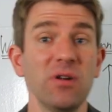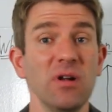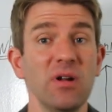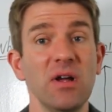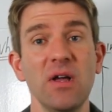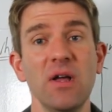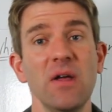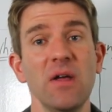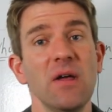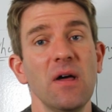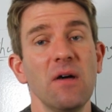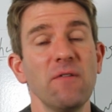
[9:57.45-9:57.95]
And,
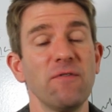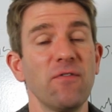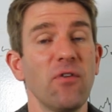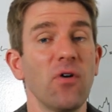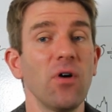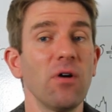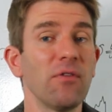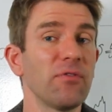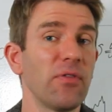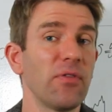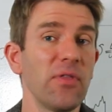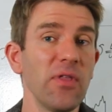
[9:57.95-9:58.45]
and
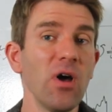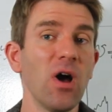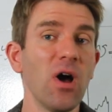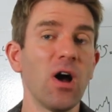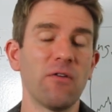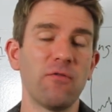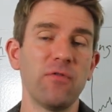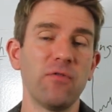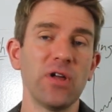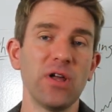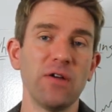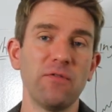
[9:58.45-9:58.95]
very often they
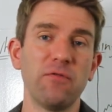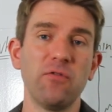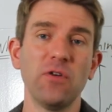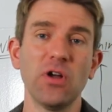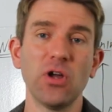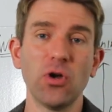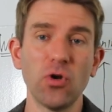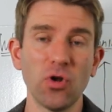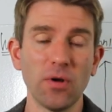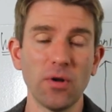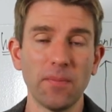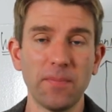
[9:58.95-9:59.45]
are. If, we, if we're
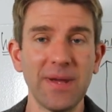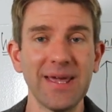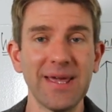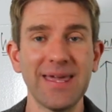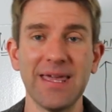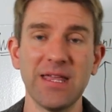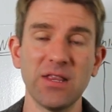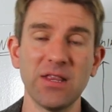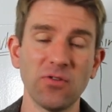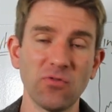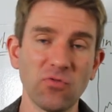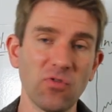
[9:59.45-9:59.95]
good at
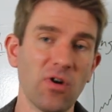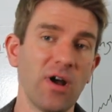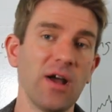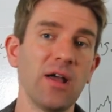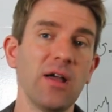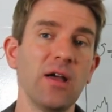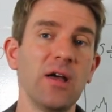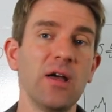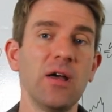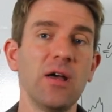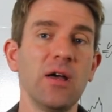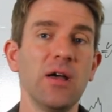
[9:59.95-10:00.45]
picking the
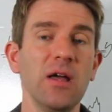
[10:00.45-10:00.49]
right